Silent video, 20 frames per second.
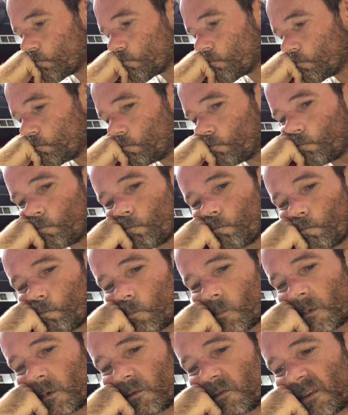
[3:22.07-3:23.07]

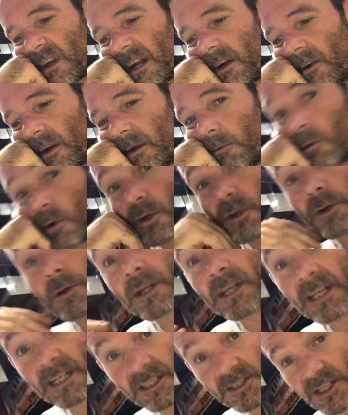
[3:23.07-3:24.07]
No, Saturday. We're doing
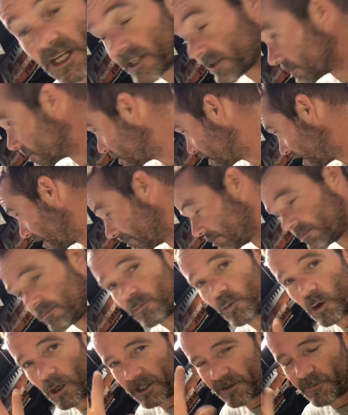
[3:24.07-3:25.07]
an injector job.
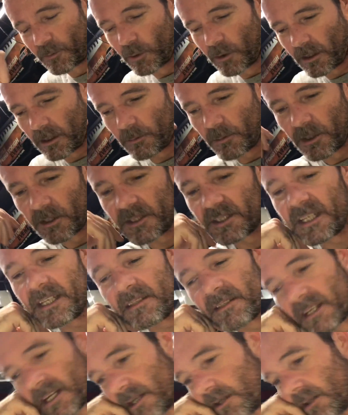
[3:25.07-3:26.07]
Watch for it. I'm going to
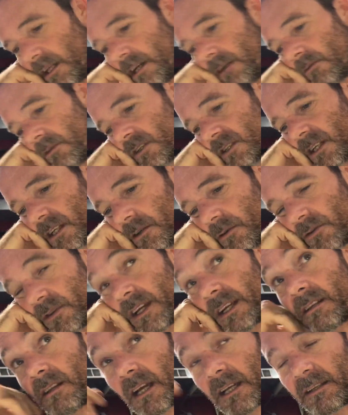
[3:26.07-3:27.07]
detail every single
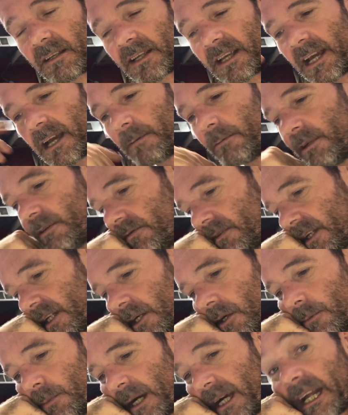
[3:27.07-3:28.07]
thing like the cab lift video
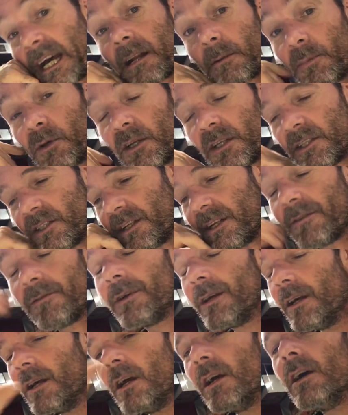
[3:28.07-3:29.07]
about how to put it in.
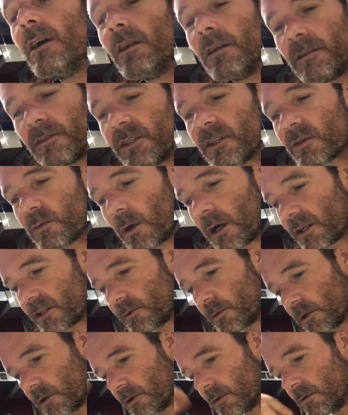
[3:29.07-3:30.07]
Just watch.
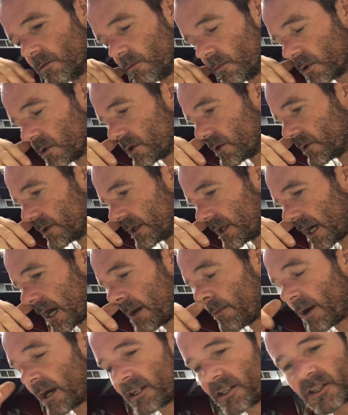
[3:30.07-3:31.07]
We're doing it. I
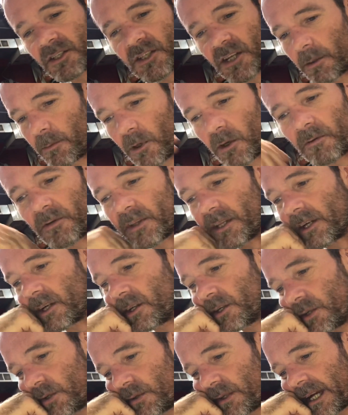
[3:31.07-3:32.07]
might just jump over there and
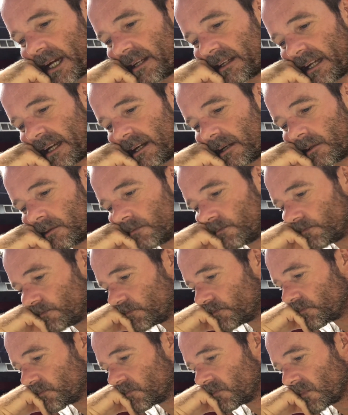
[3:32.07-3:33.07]
do that now.
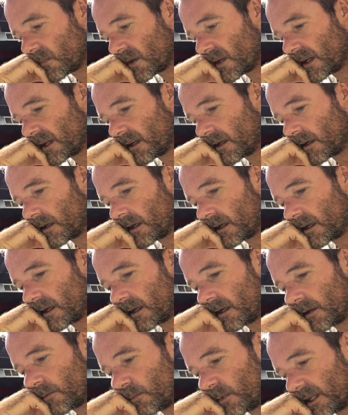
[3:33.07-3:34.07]

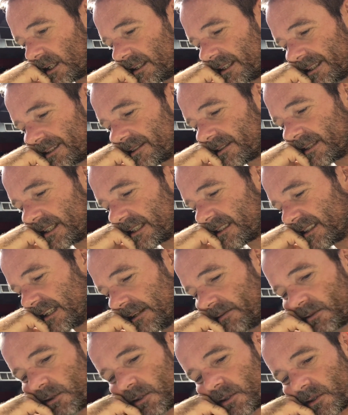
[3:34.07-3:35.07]
But these
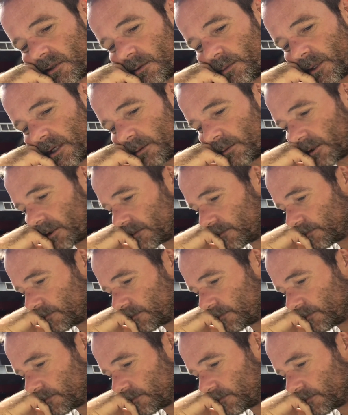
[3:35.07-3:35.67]
lifters are a bummer.